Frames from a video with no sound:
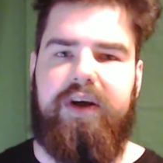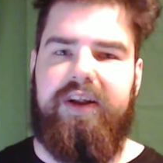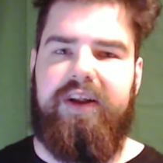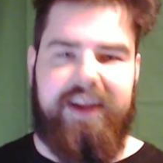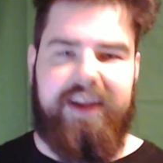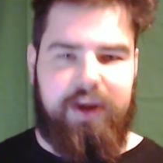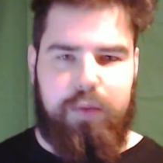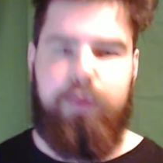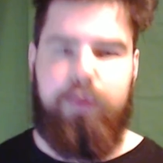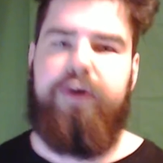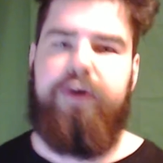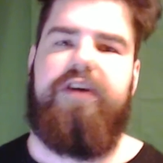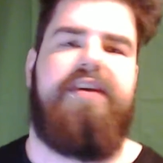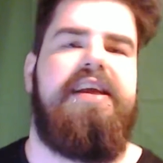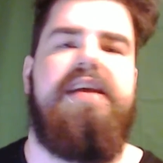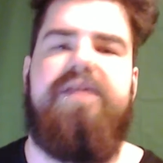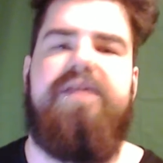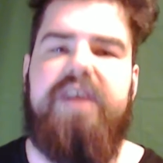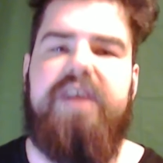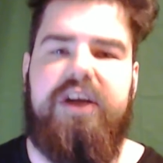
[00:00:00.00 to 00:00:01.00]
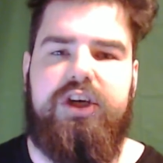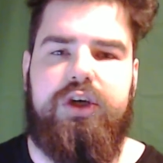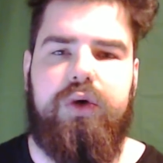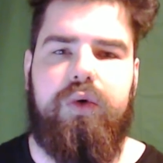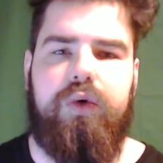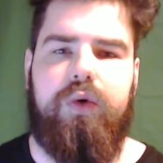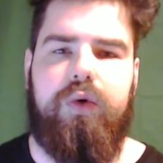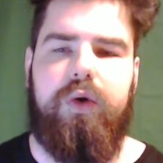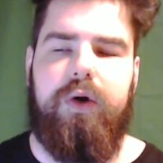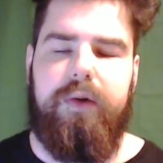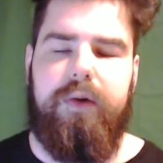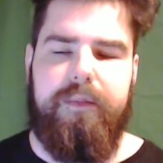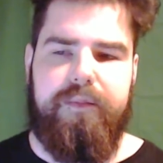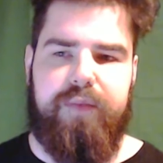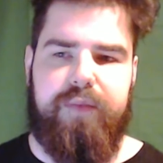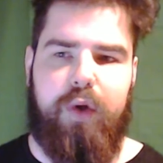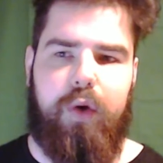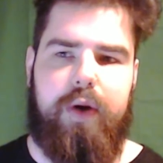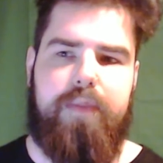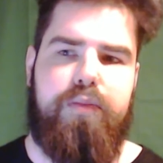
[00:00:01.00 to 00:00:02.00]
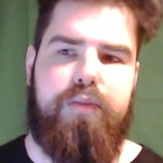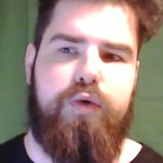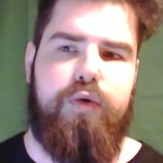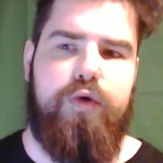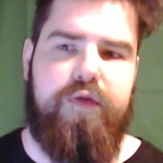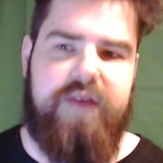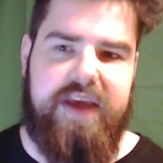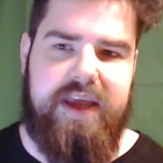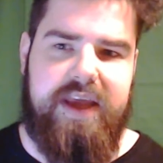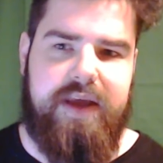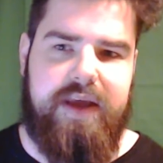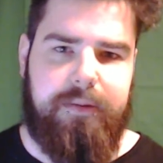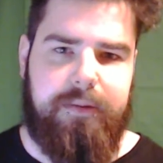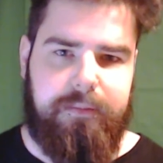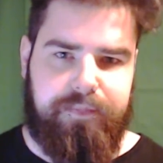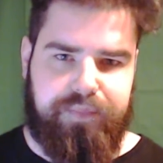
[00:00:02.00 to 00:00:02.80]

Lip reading: like you would a TV show or a movie,